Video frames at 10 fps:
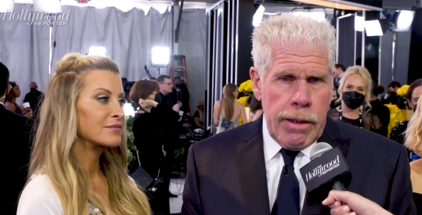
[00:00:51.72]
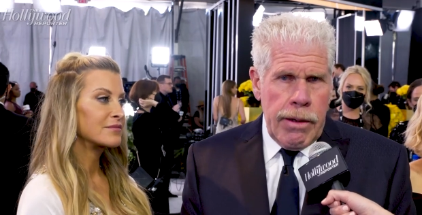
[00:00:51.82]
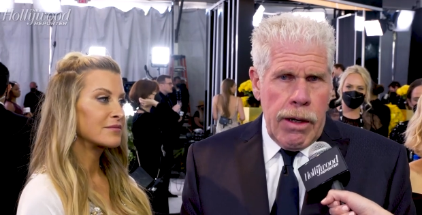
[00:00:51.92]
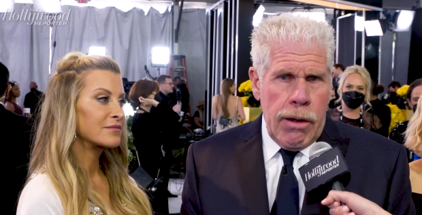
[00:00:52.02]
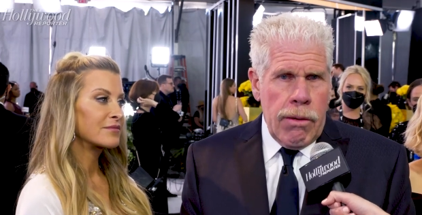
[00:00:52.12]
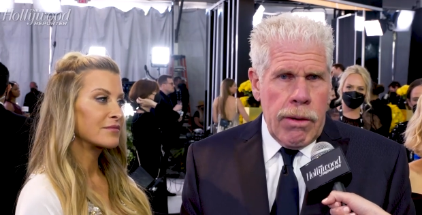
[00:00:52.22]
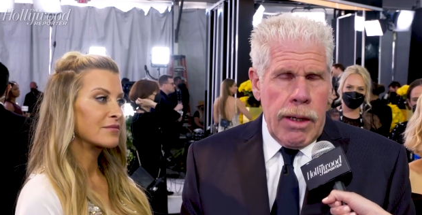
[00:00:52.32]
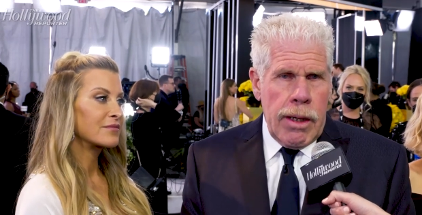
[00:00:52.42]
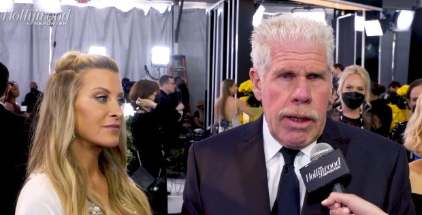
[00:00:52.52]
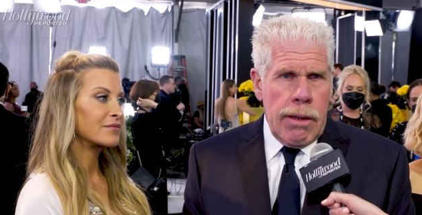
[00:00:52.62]
Speaker 1: you know,
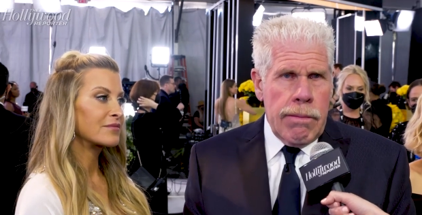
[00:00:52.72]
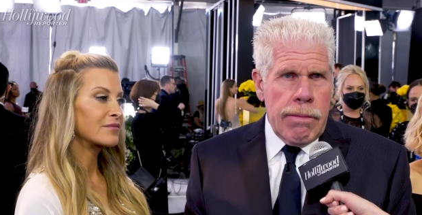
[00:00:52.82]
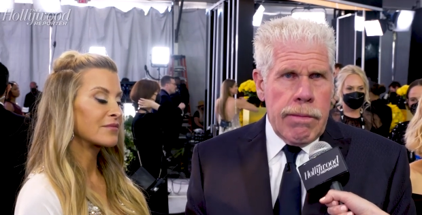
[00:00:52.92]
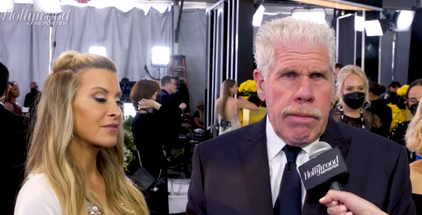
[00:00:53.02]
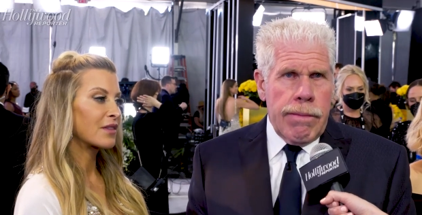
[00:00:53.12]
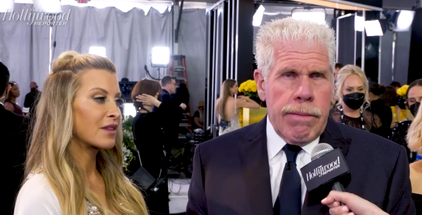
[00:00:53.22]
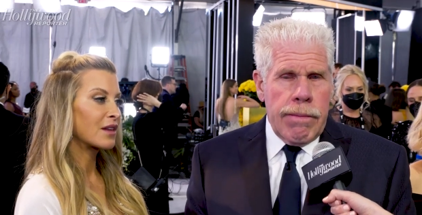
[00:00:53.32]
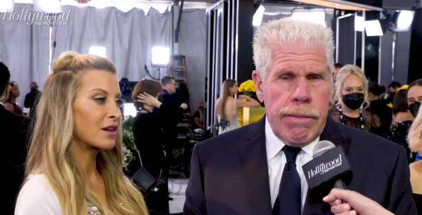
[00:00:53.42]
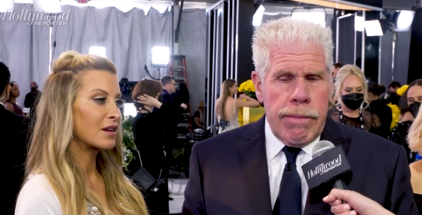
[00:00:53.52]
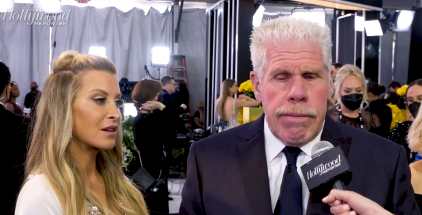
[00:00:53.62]
um,
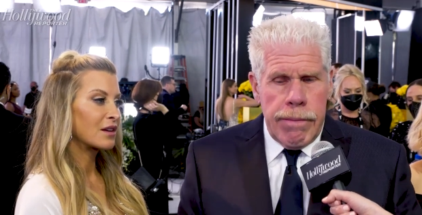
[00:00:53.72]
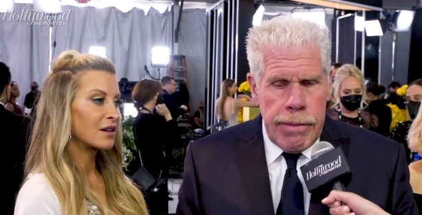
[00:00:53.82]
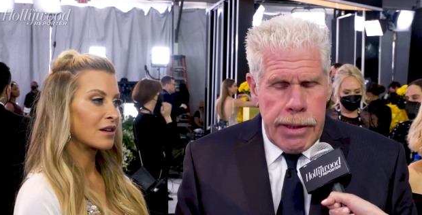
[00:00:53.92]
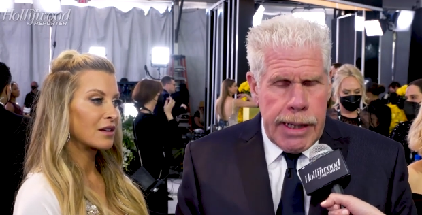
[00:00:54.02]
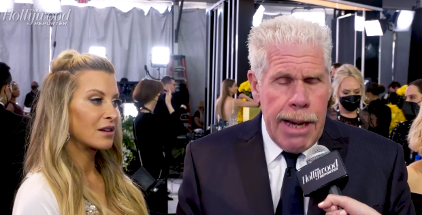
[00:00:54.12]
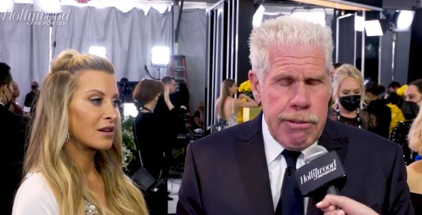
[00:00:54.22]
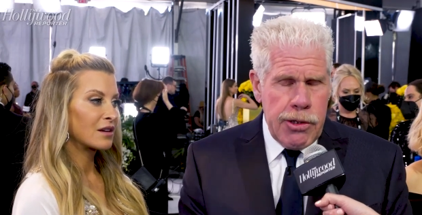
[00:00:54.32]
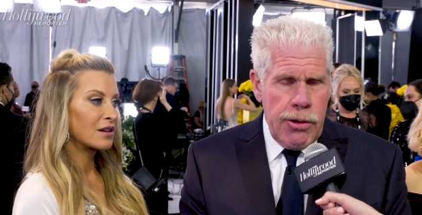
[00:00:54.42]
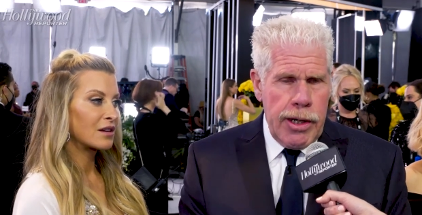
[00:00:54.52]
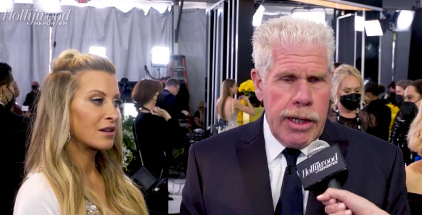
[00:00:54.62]

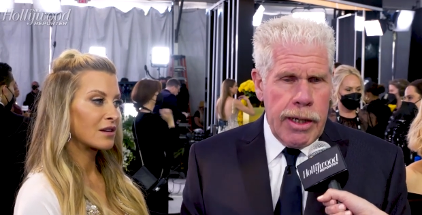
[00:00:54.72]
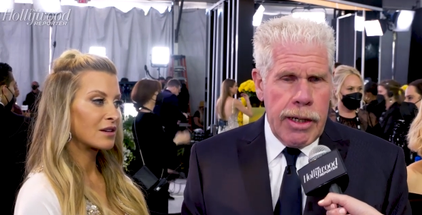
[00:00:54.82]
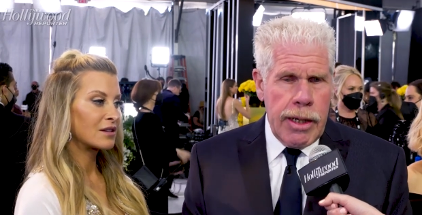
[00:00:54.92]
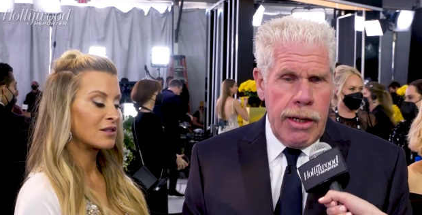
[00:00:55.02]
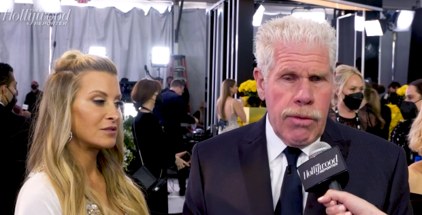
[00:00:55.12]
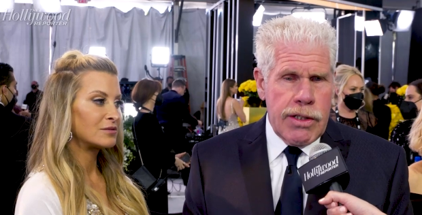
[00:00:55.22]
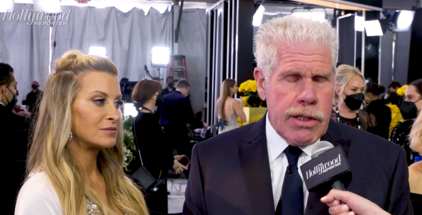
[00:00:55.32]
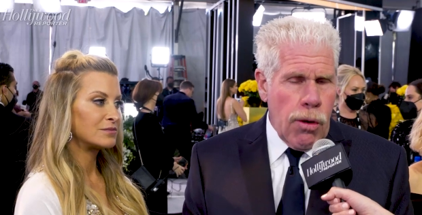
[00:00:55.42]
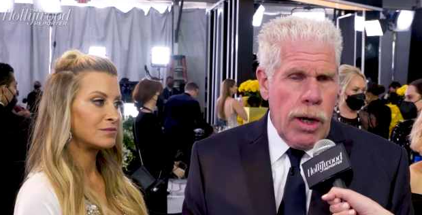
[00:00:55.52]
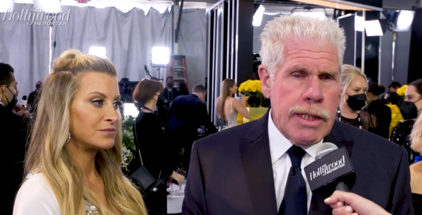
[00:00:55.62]
capturing. It was
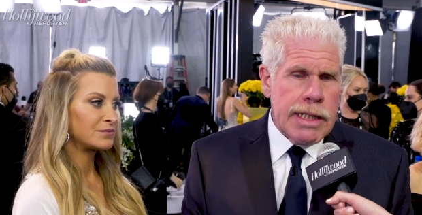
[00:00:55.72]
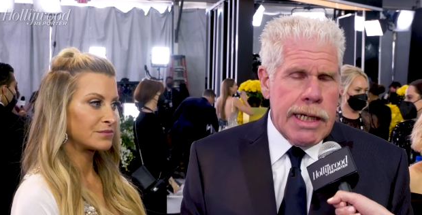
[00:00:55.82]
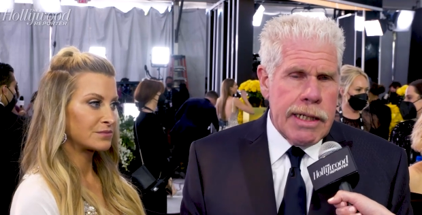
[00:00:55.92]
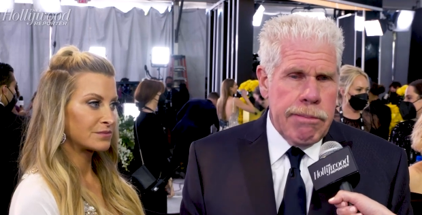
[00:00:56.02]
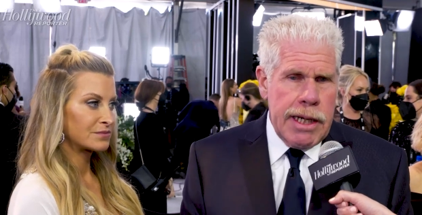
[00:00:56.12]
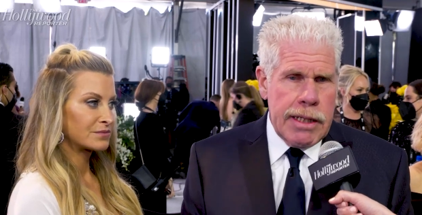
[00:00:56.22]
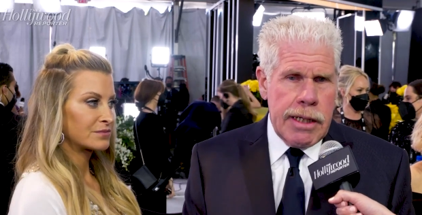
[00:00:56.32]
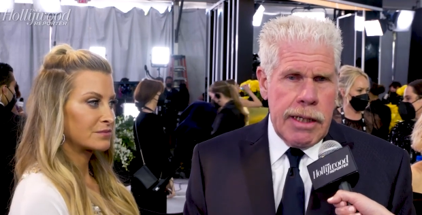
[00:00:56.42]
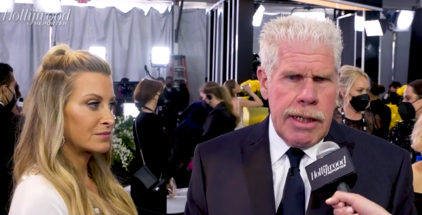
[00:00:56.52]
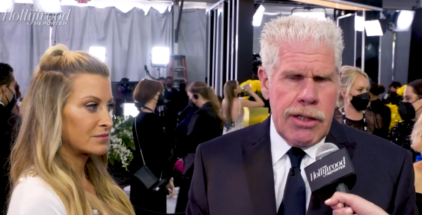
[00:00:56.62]
so
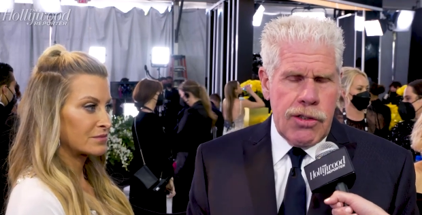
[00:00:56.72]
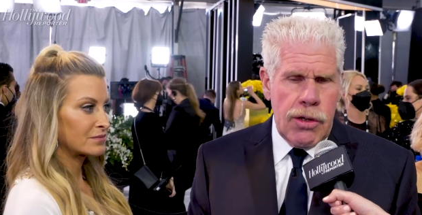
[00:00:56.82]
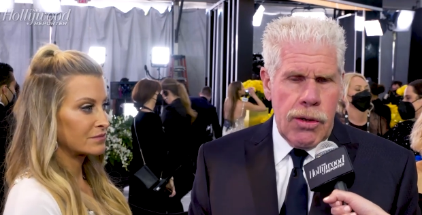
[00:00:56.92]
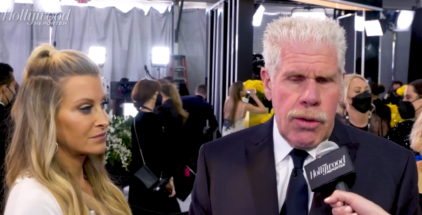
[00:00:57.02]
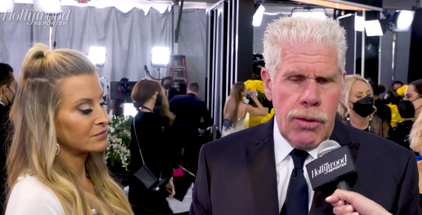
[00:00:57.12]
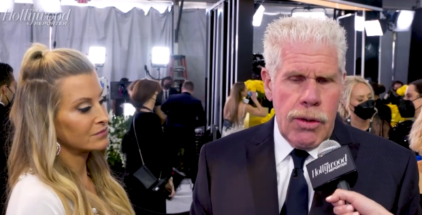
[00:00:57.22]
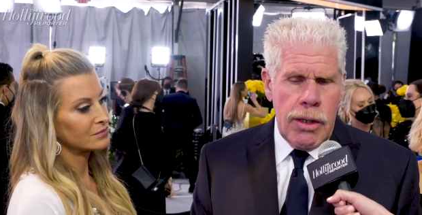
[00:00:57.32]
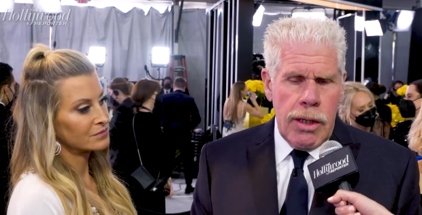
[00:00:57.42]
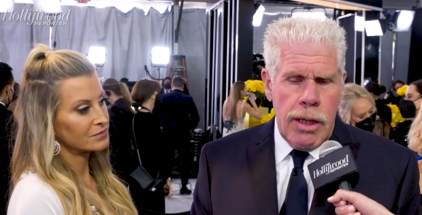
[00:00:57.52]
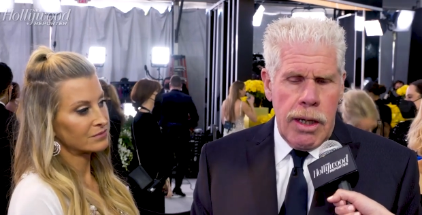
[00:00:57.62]
unsentimental and so
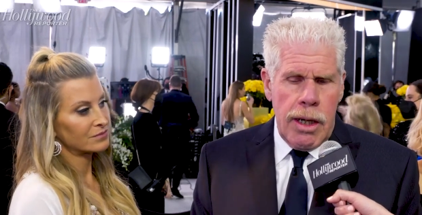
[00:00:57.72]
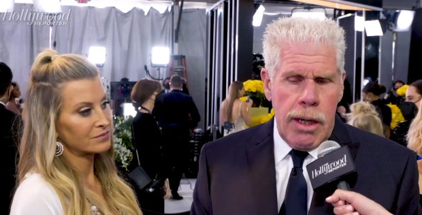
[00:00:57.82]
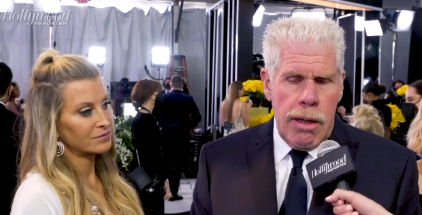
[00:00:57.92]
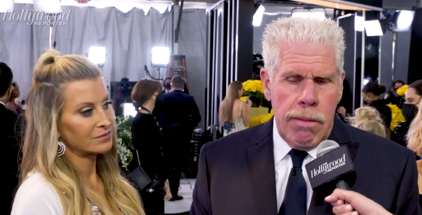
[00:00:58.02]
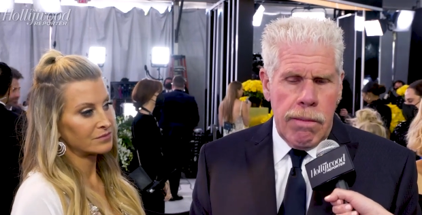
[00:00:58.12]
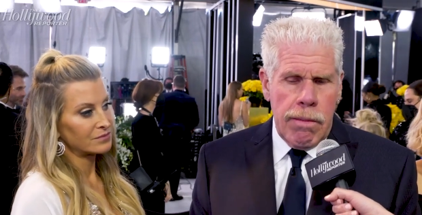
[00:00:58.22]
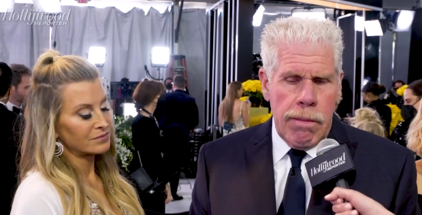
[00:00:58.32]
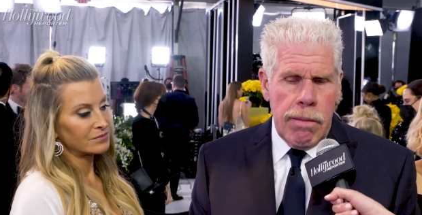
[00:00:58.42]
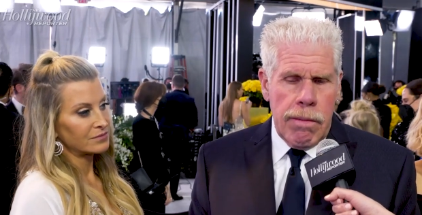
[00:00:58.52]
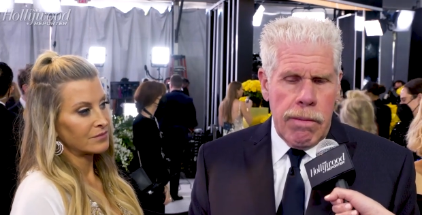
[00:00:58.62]
um,
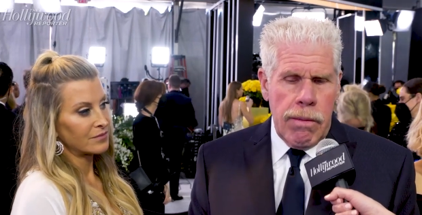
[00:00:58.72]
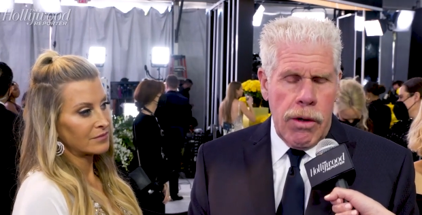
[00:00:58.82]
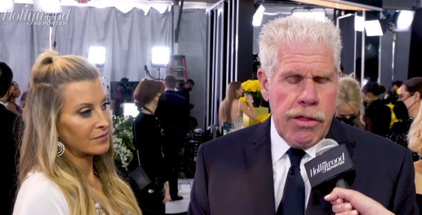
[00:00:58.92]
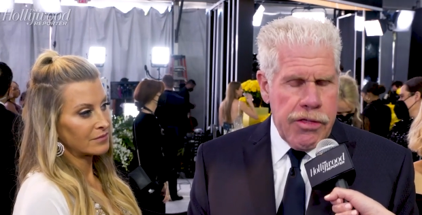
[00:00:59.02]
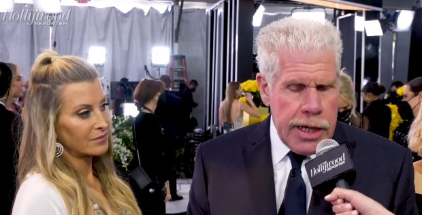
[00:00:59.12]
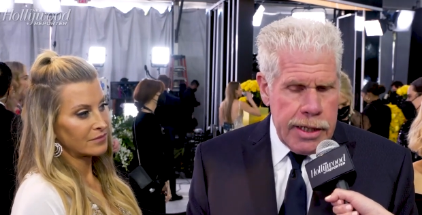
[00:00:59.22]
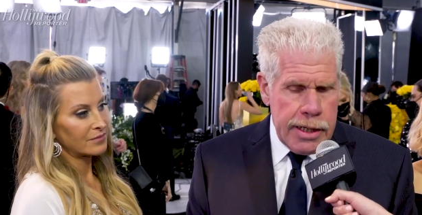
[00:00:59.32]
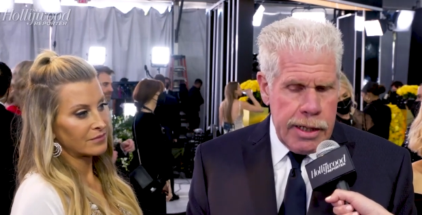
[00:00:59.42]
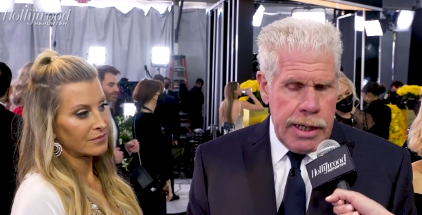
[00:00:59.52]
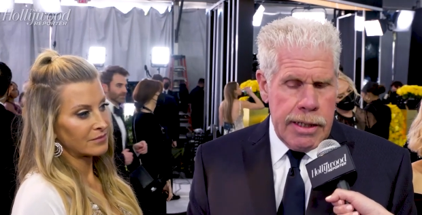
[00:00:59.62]

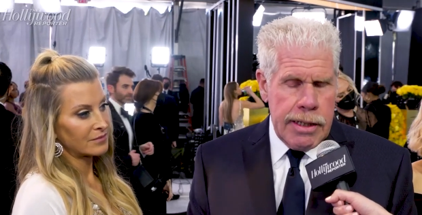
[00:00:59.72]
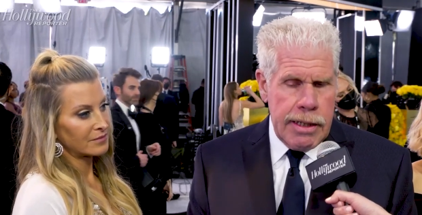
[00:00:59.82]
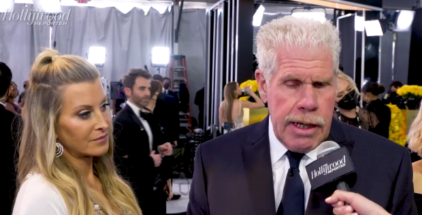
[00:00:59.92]
authentic and,